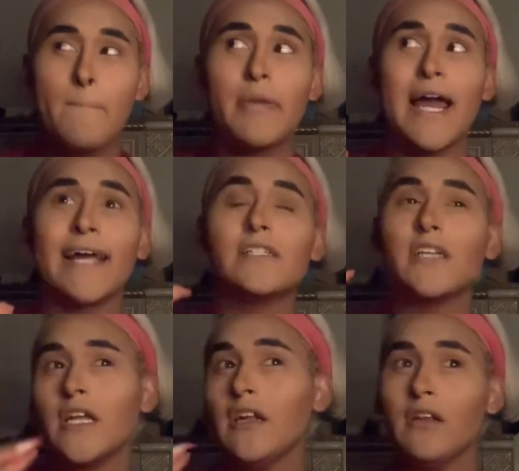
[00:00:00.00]
But I
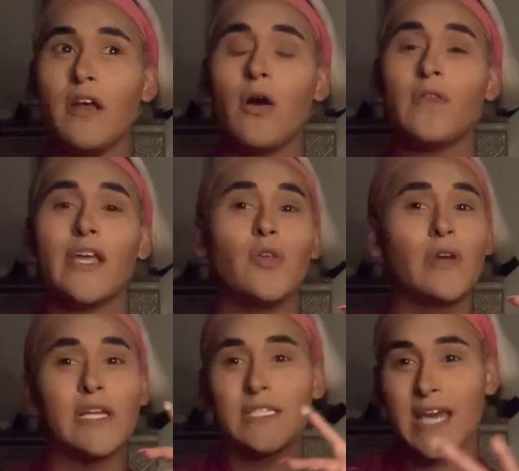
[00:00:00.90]
didn't know that you
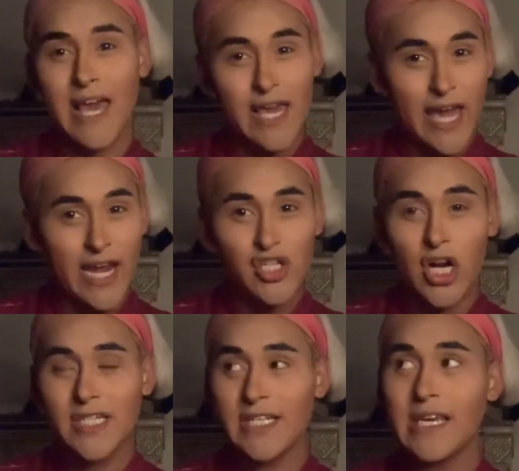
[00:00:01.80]
can take
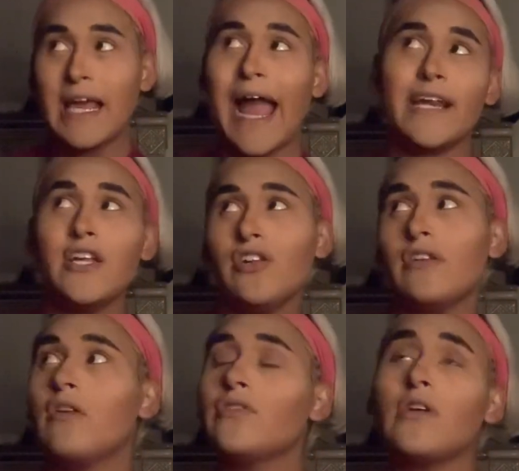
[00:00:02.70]
HRT. I didn't
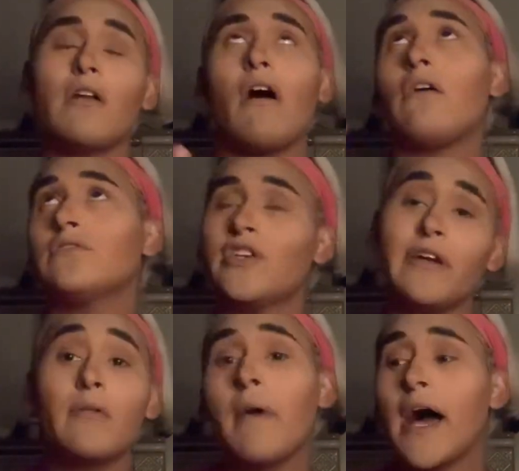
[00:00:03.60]
know you could alter
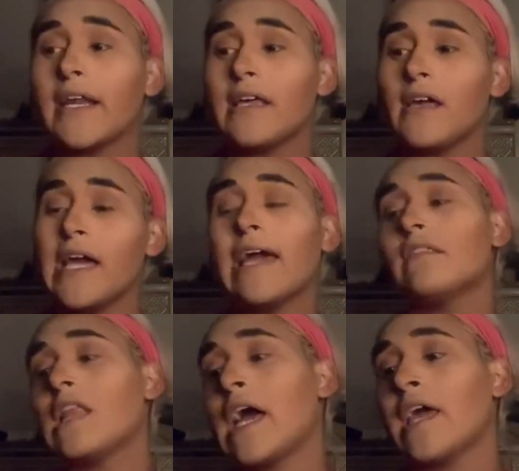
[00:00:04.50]
your body
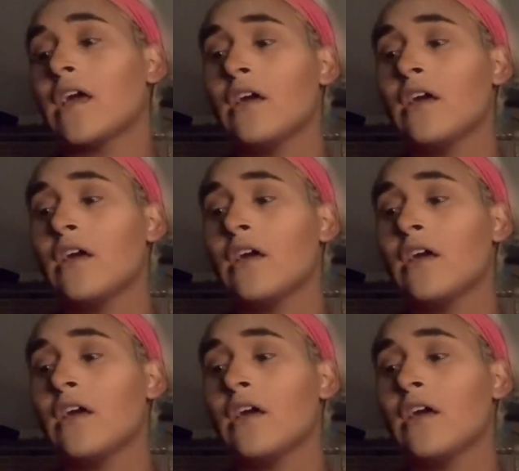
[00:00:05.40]
and like,